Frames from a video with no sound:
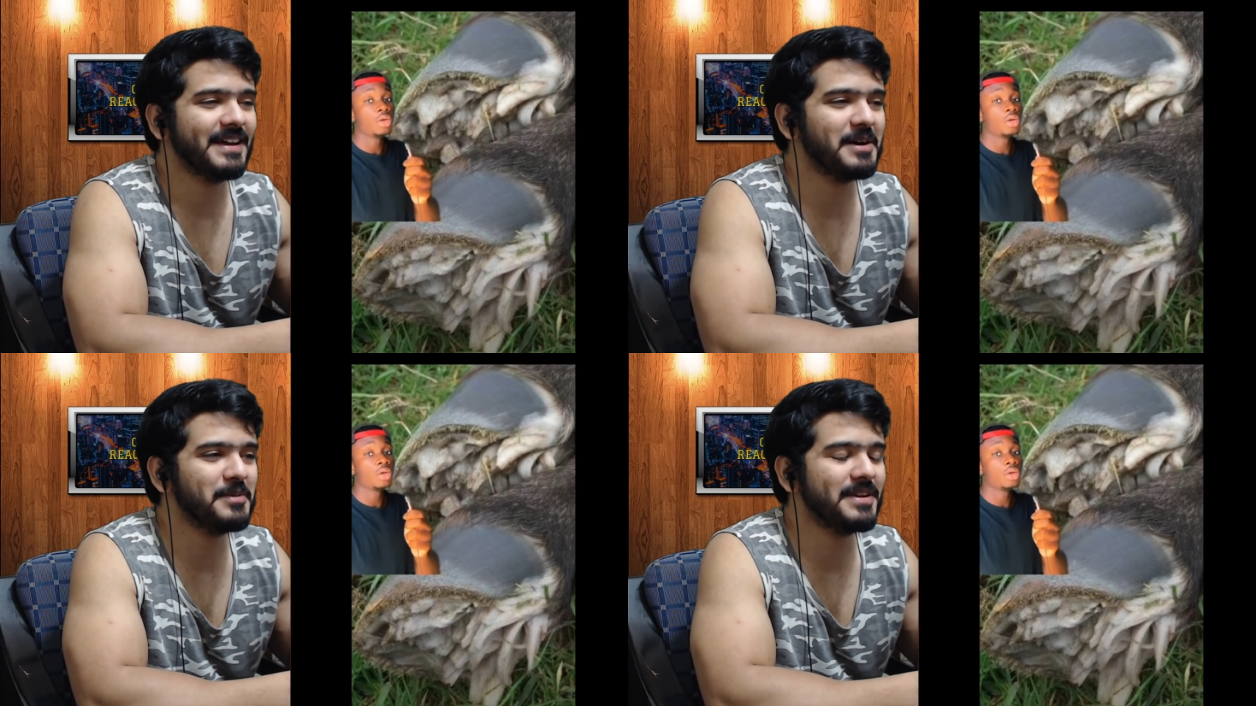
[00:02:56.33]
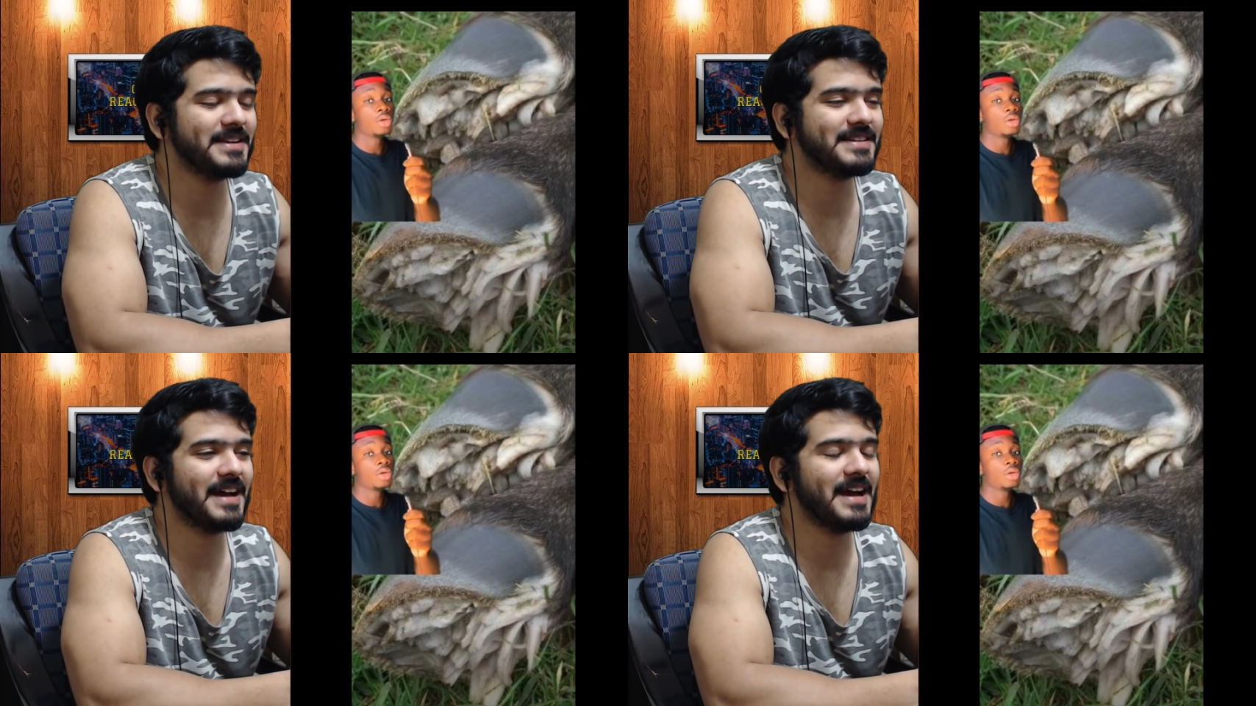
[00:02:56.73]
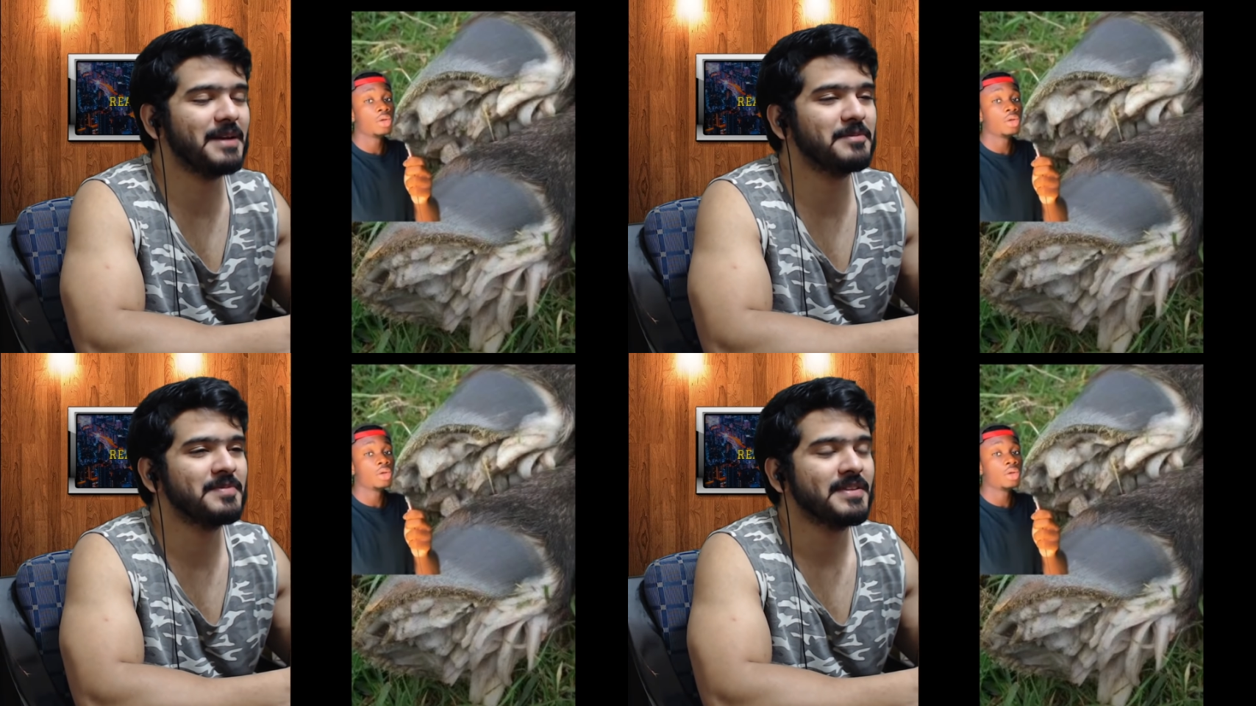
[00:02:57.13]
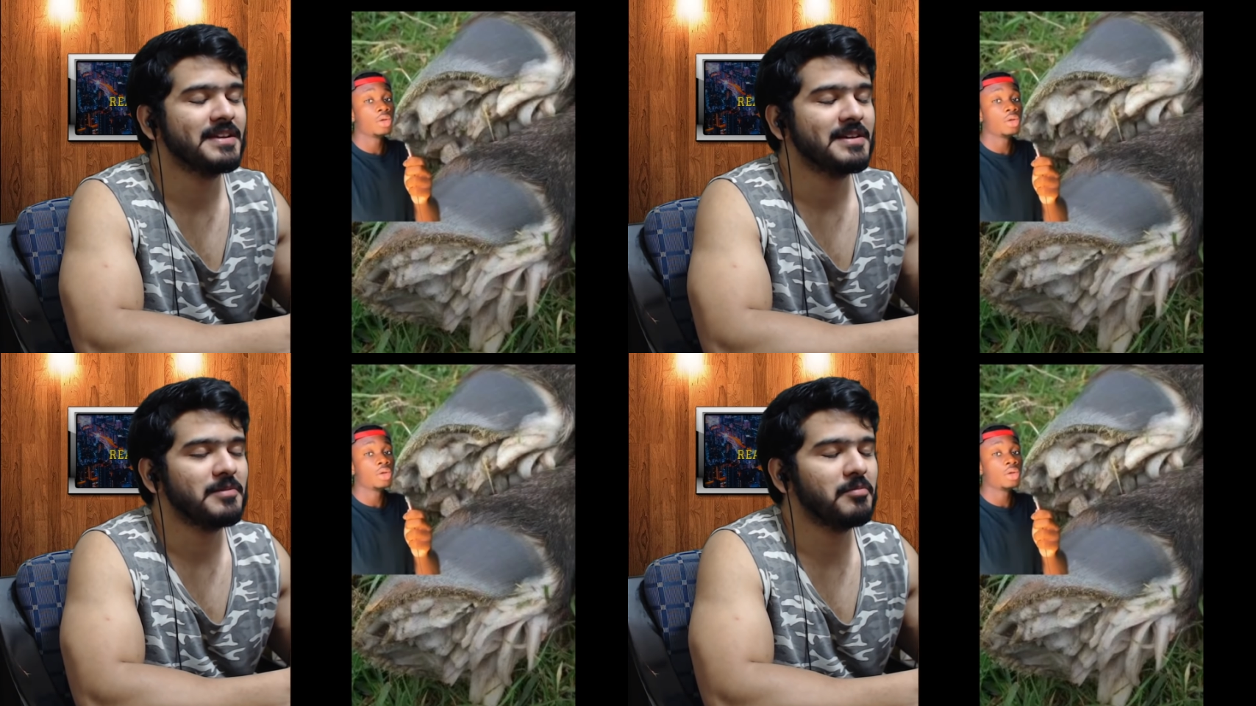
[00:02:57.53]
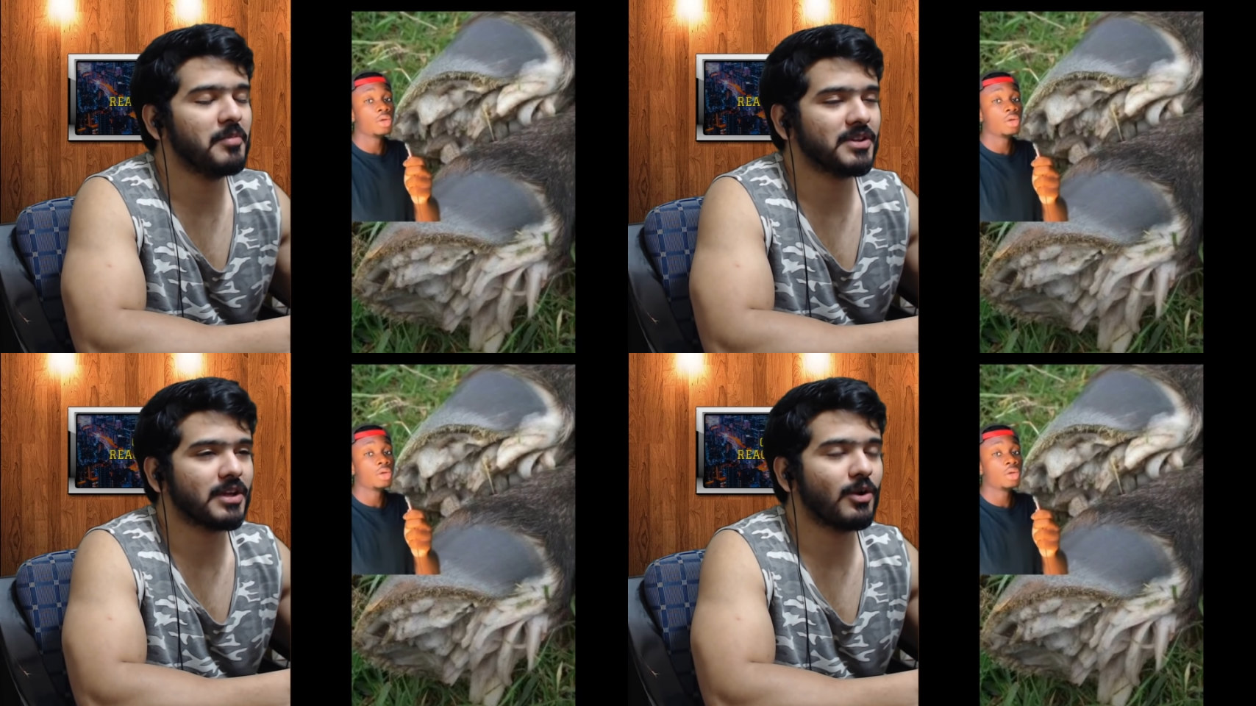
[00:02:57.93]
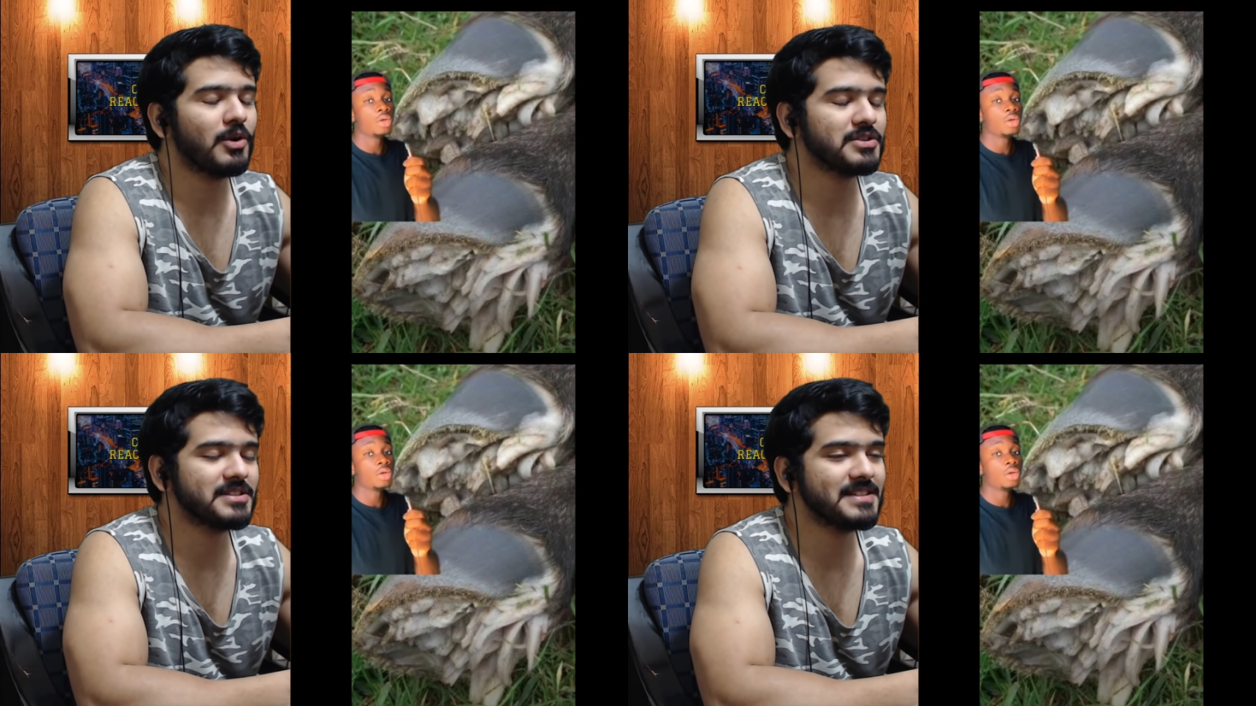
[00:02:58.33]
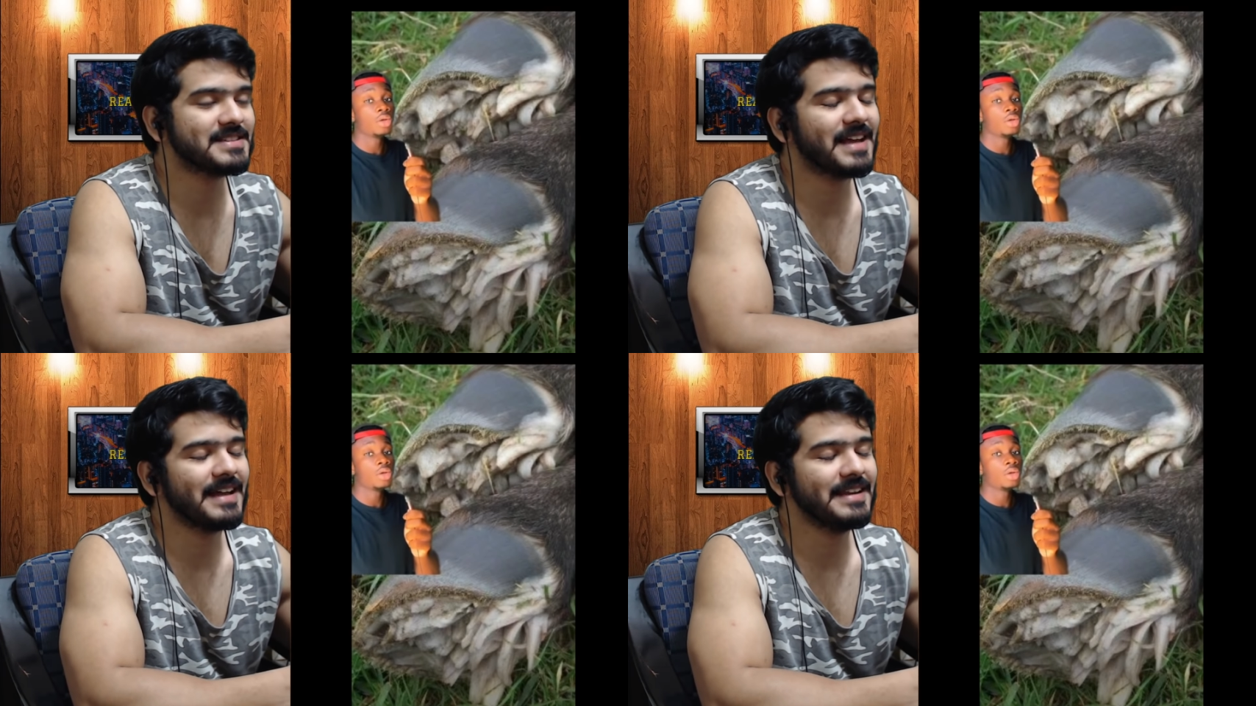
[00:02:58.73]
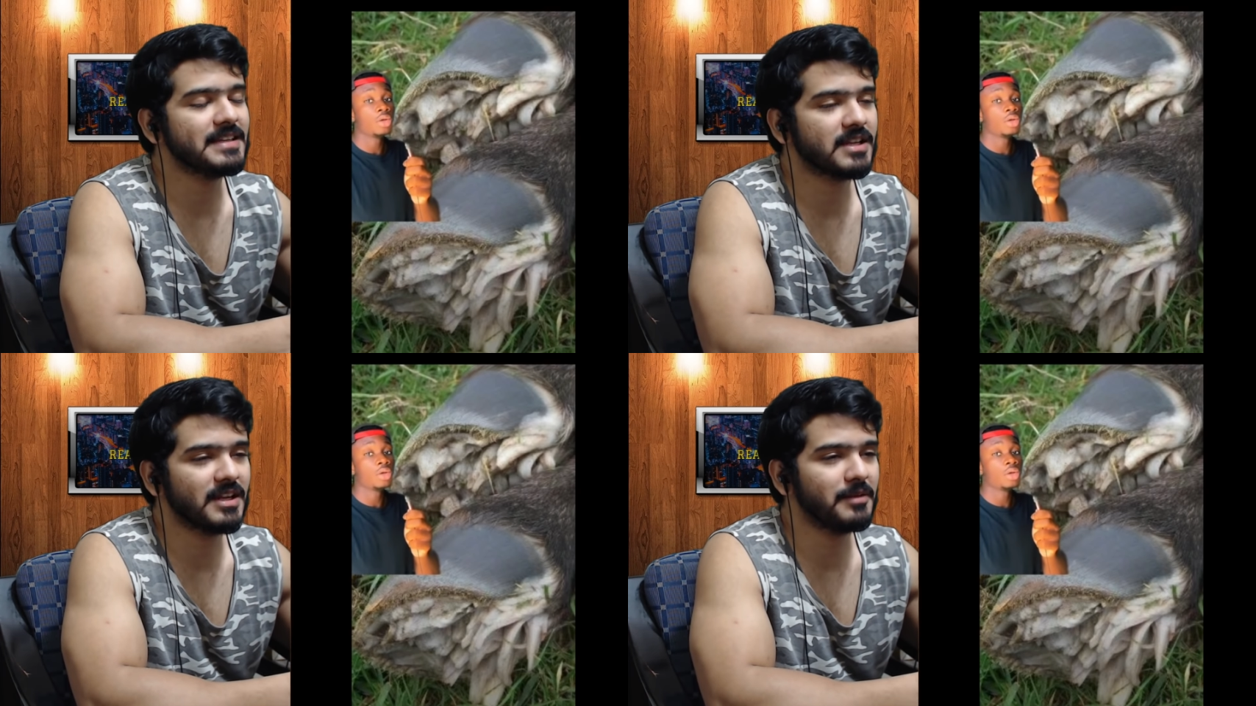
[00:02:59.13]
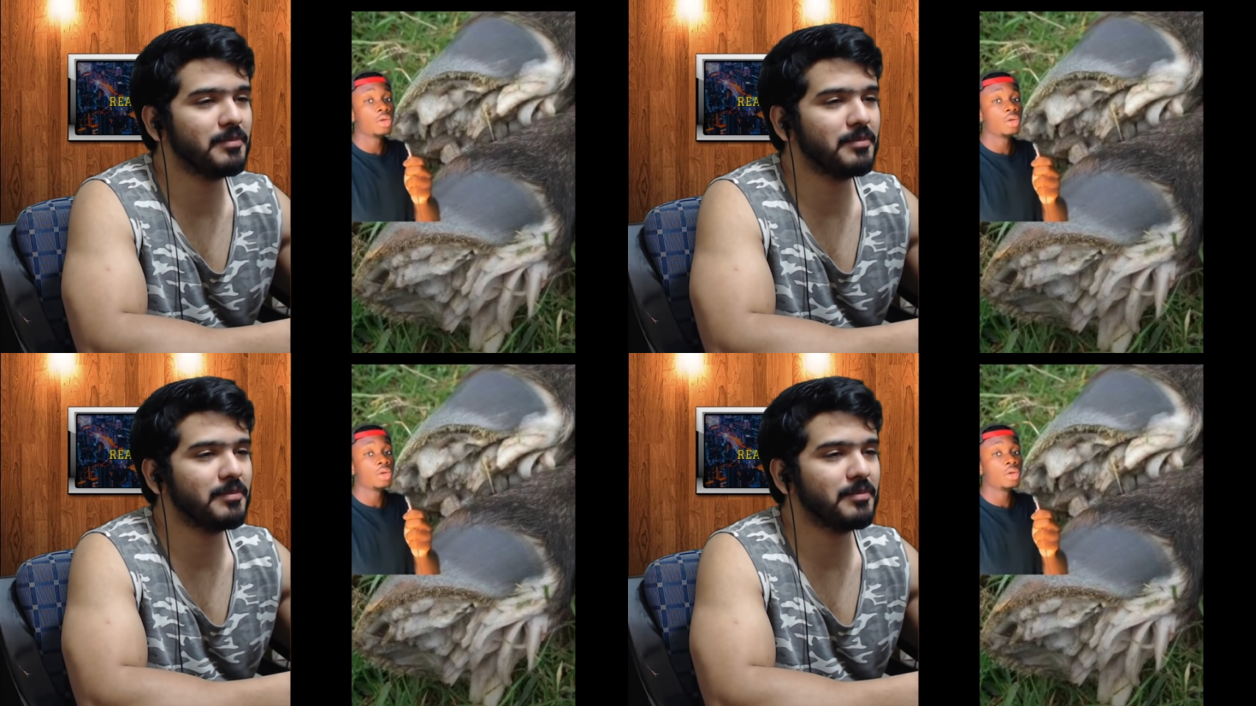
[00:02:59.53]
Speaker 1: how many time mother horses got internal